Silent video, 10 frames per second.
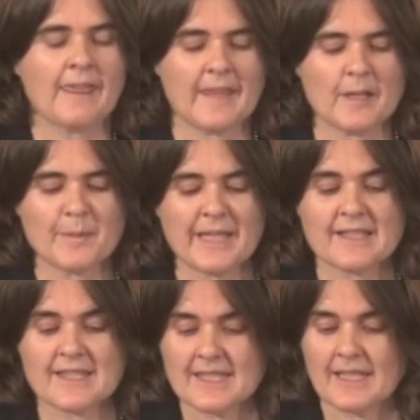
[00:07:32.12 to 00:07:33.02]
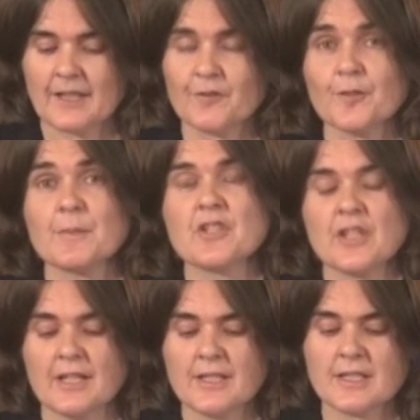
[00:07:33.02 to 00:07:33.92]
That being said, from a
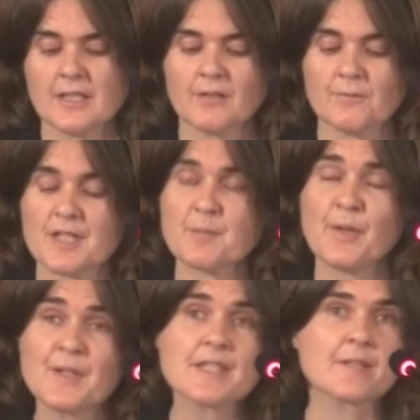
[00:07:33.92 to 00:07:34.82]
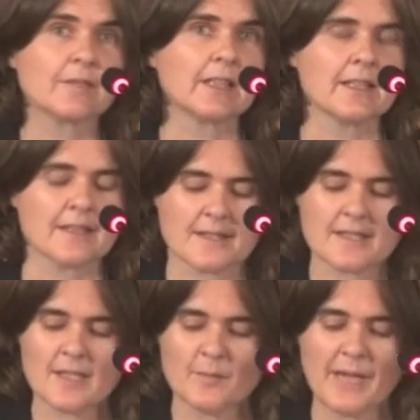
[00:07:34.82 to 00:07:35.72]
gender-responsive lens,